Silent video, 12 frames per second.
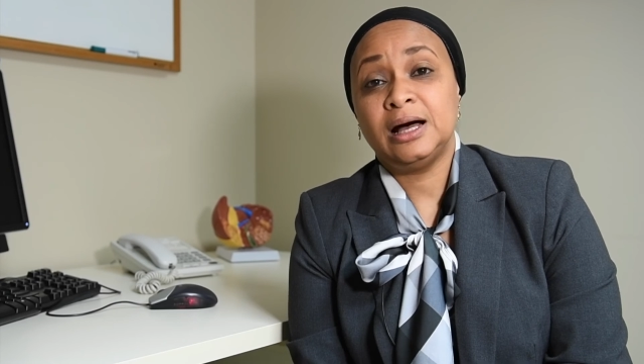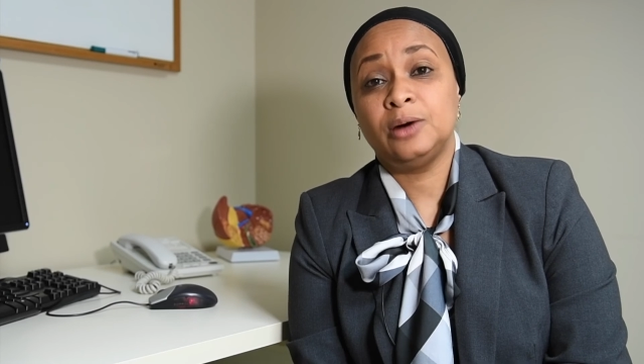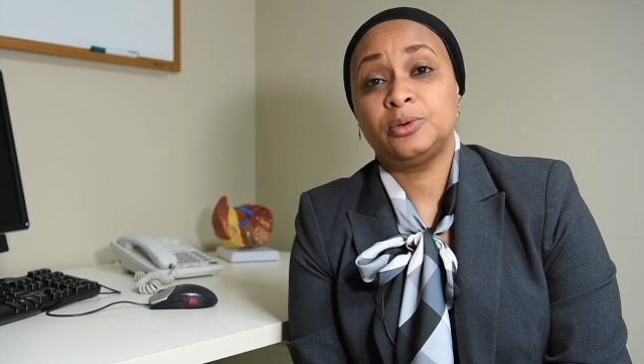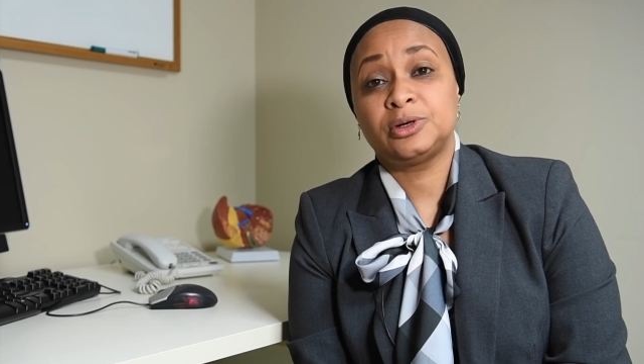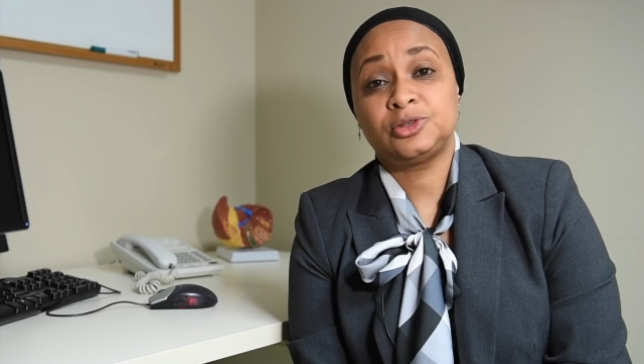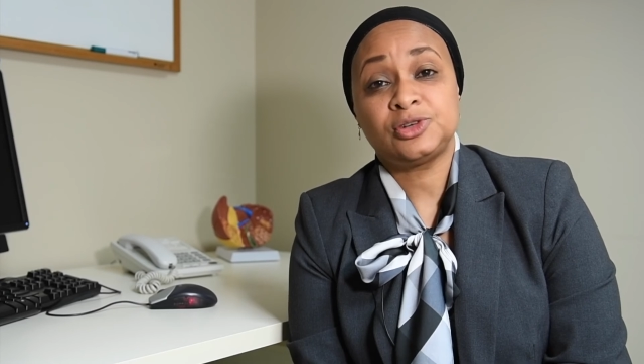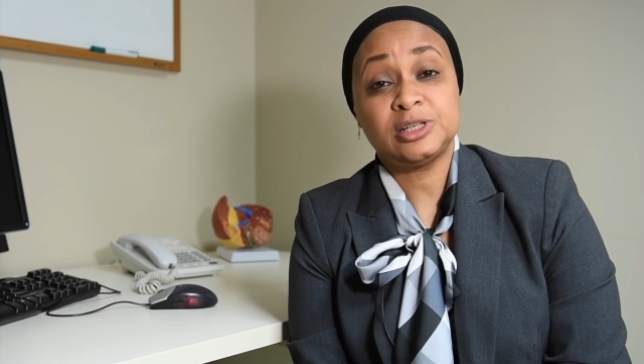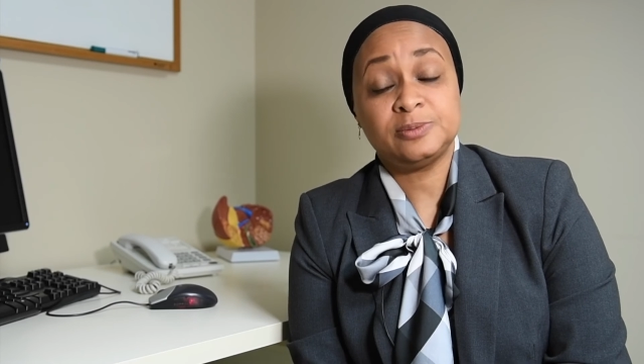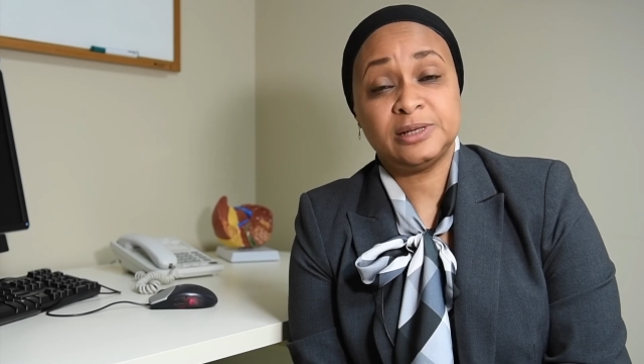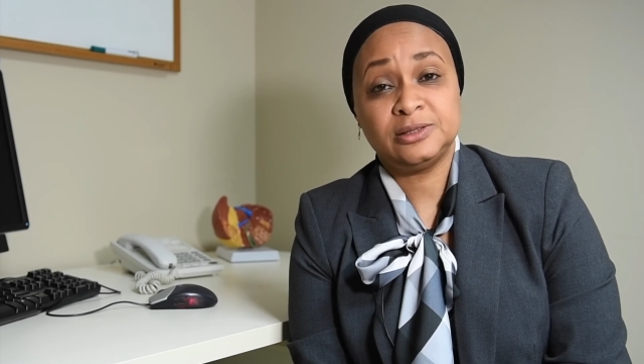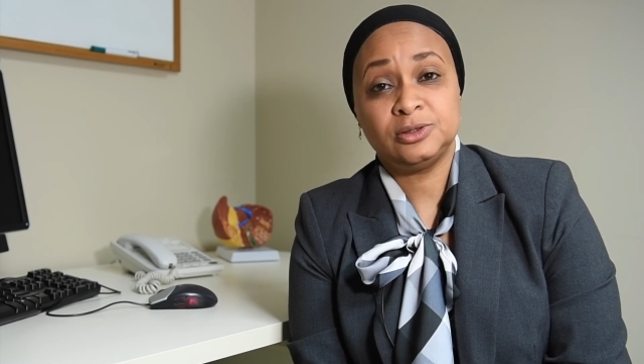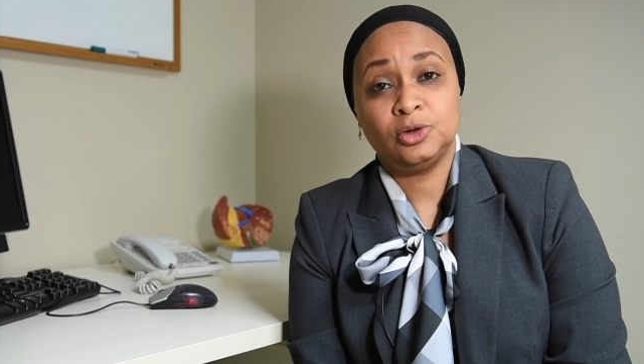Our
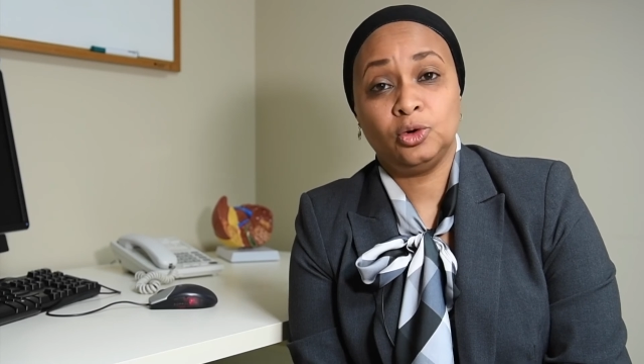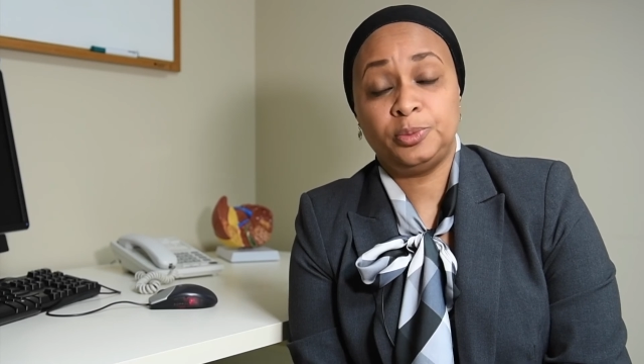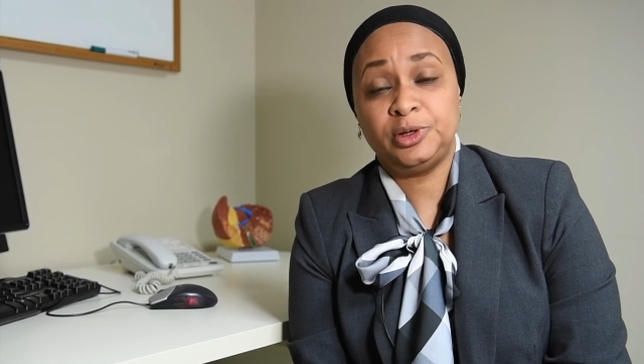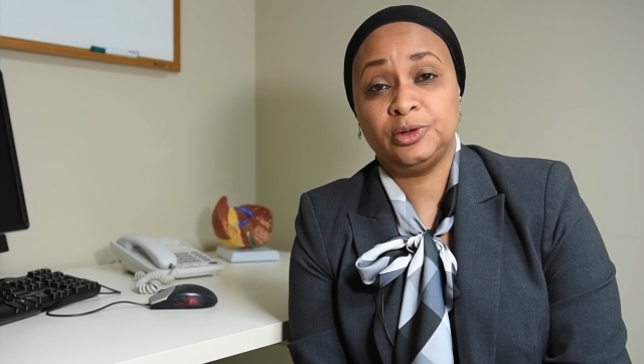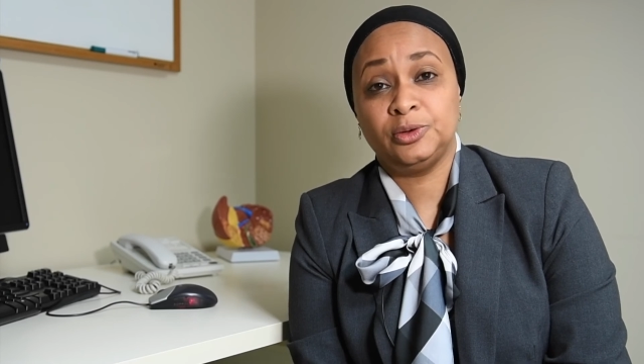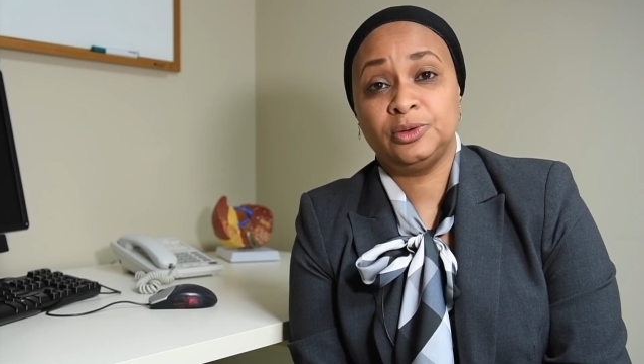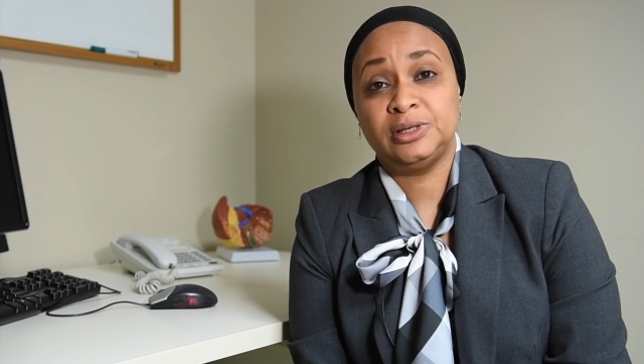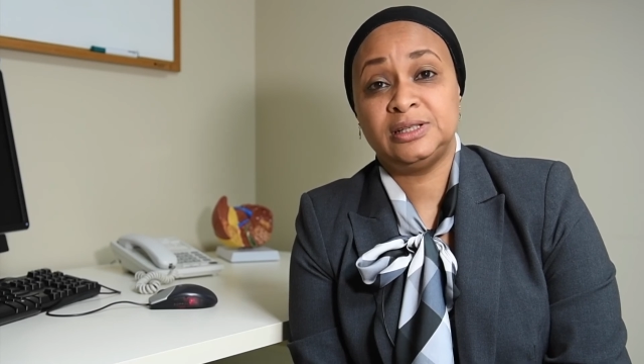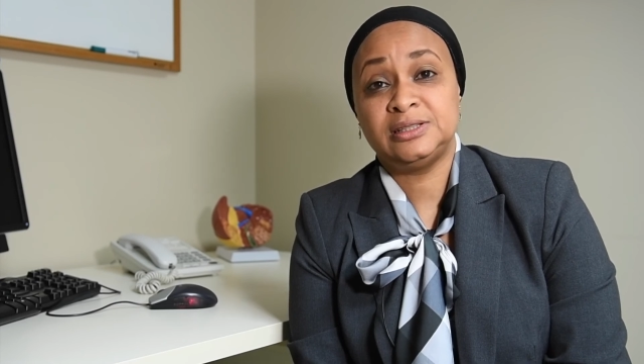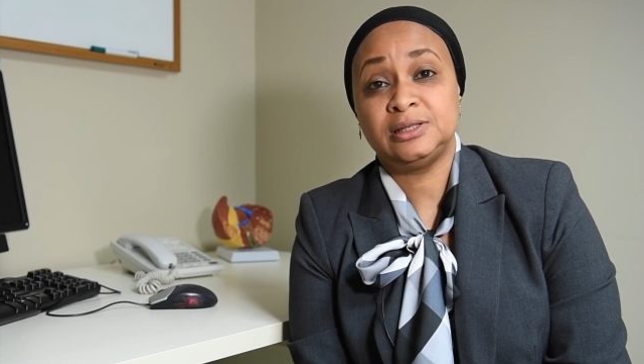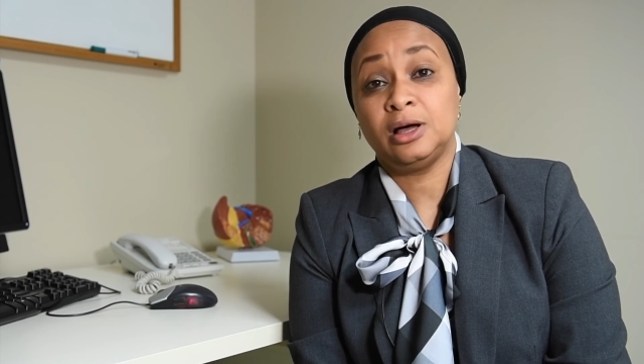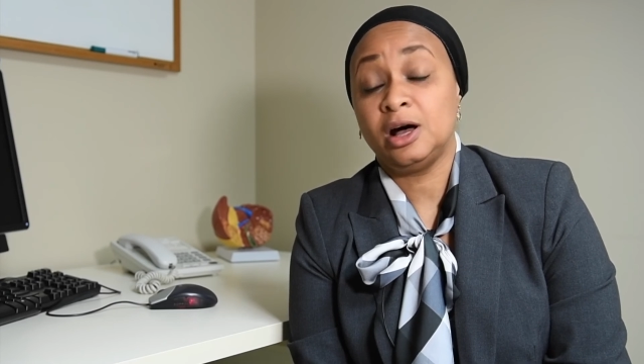transplant O P O
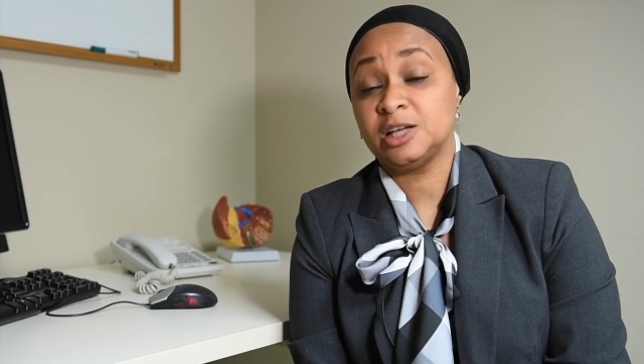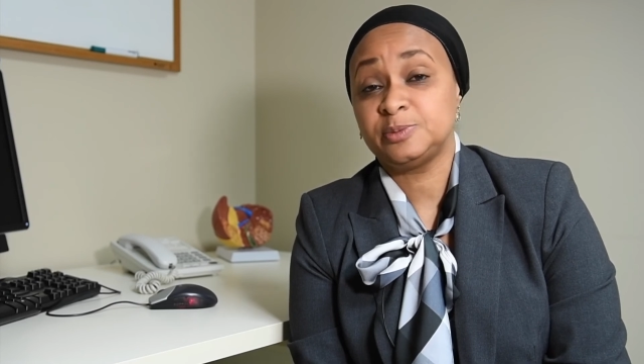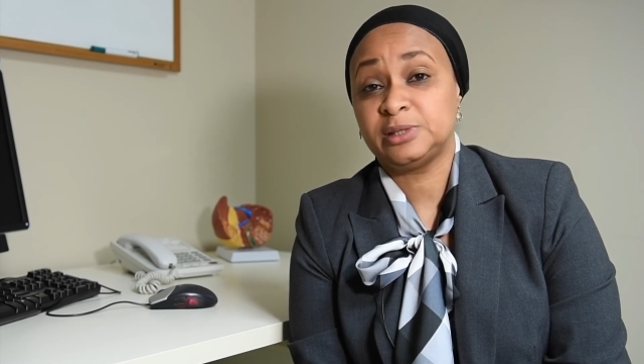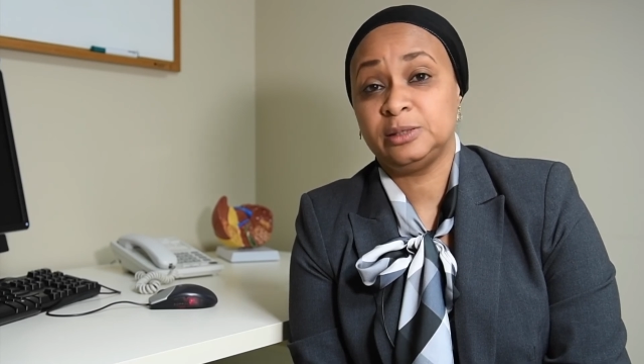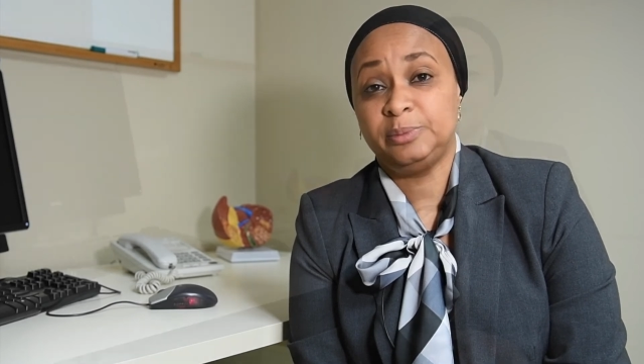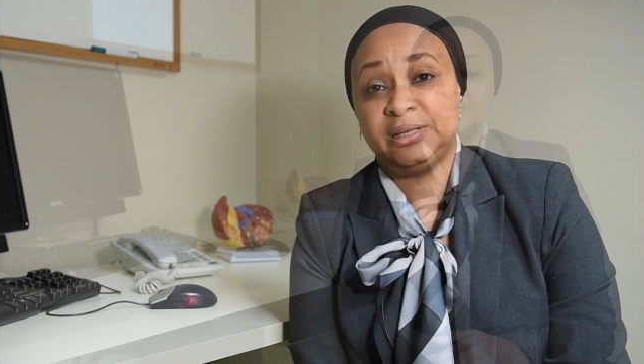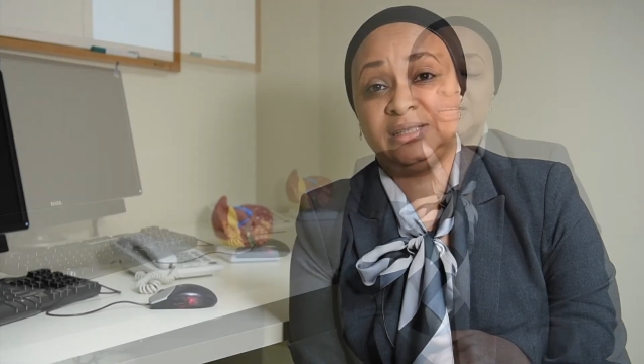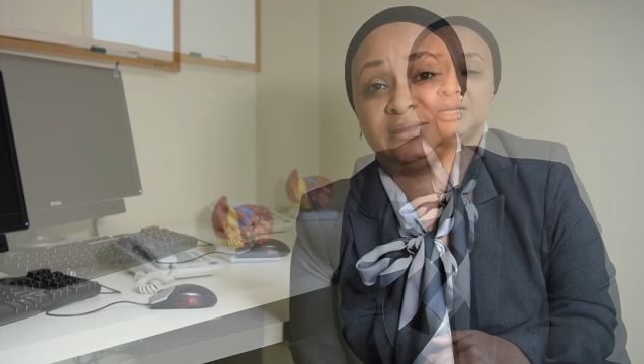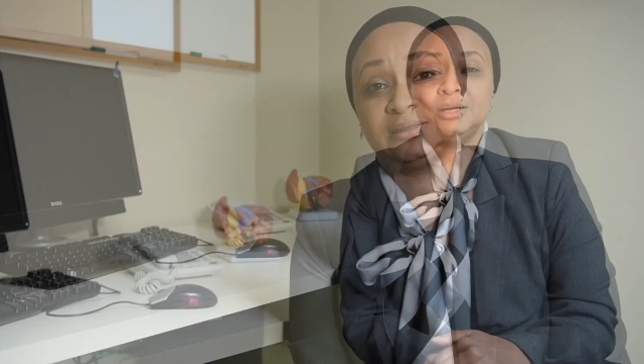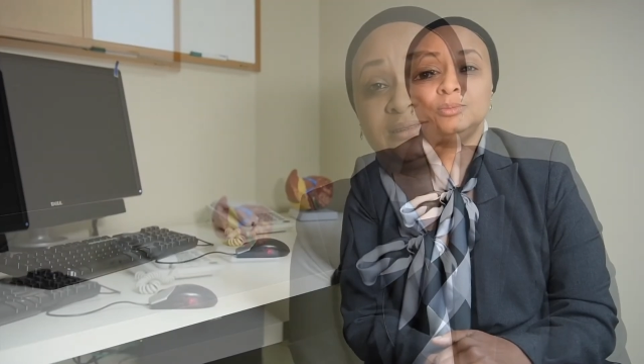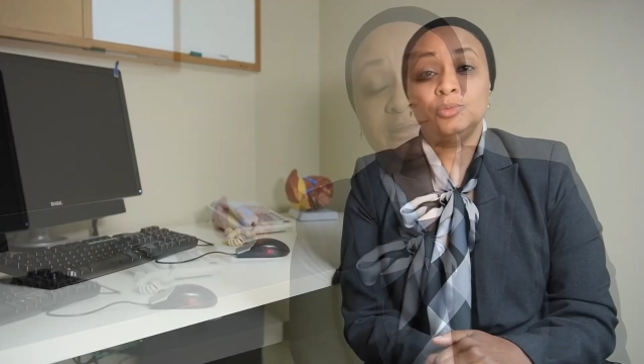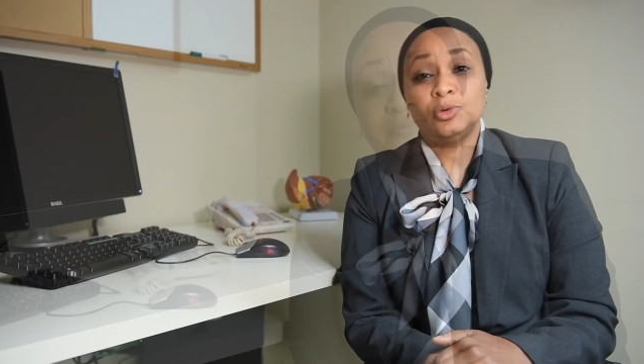is hospital-based.